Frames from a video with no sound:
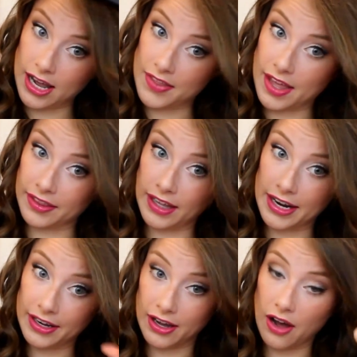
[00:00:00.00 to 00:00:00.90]
And then let
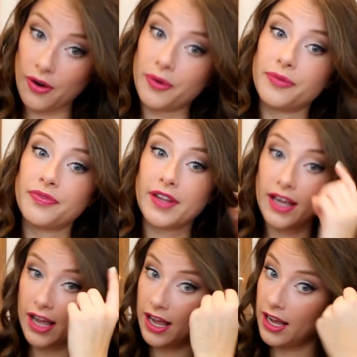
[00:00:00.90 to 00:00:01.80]
it go.
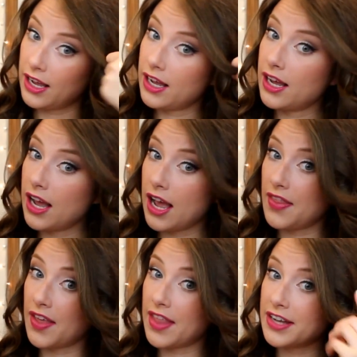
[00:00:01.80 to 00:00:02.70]

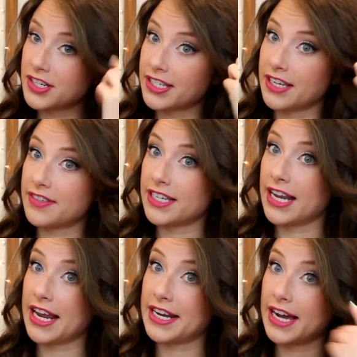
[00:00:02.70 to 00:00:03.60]
And then that just gives it
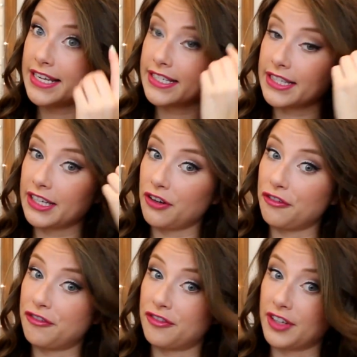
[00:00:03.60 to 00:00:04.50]
a nice
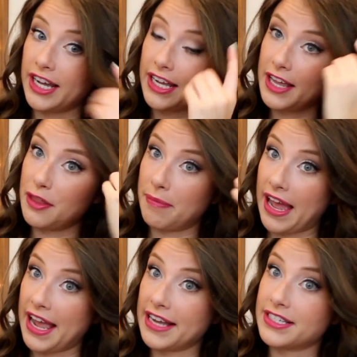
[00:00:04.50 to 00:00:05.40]
little flick in the
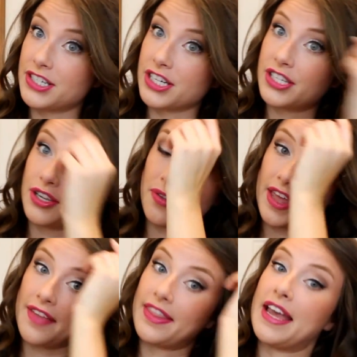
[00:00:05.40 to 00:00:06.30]
bangs, just so
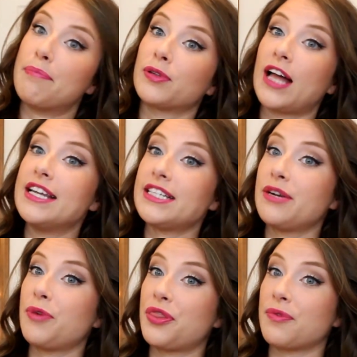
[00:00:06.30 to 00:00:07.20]
that they blend
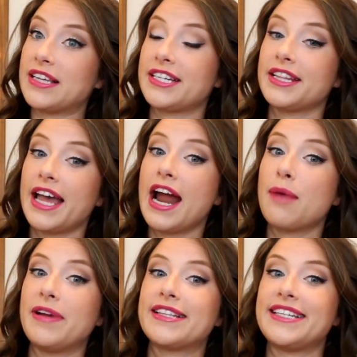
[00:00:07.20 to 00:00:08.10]
in with the rest of the
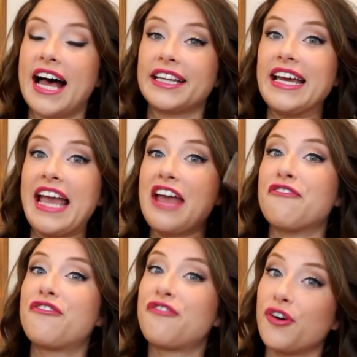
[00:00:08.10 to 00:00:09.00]
hair, but it's not like a
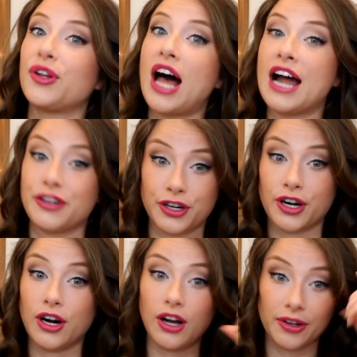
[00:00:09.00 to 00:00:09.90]
full-on
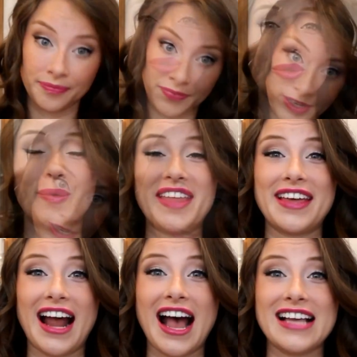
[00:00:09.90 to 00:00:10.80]
curl. The way
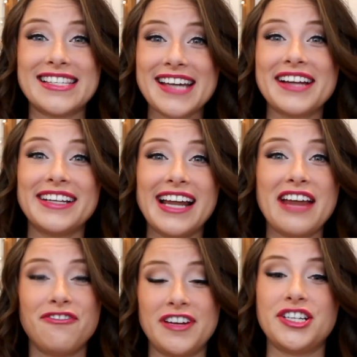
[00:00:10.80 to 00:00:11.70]
that I style it
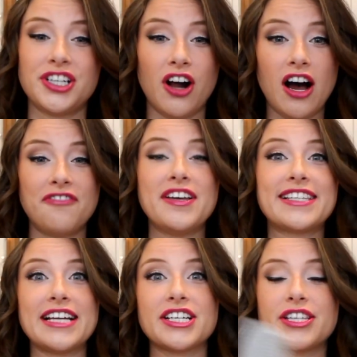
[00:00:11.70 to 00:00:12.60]
and finish it off is
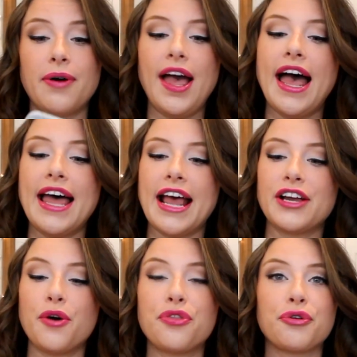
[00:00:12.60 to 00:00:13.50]
I just go ahead
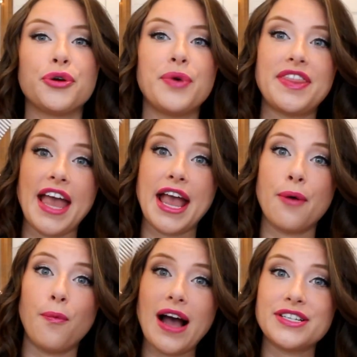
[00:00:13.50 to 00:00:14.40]
and go through with
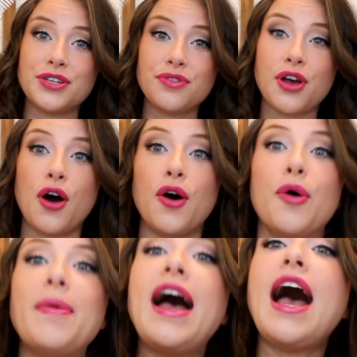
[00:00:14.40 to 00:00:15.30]
a wide tooth
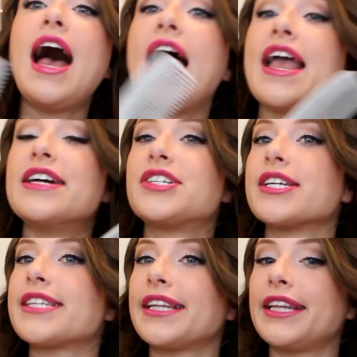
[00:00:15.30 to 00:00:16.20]
comb and
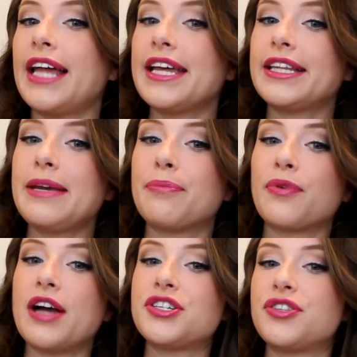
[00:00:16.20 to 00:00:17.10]
just lightly
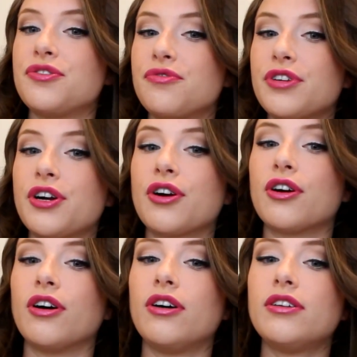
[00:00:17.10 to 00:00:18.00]
brush through the
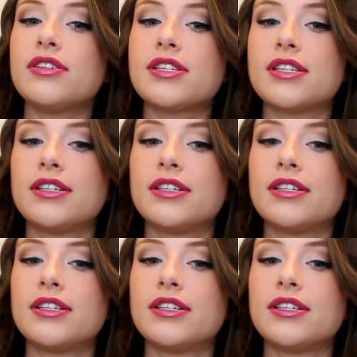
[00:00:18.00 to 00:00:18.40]
curls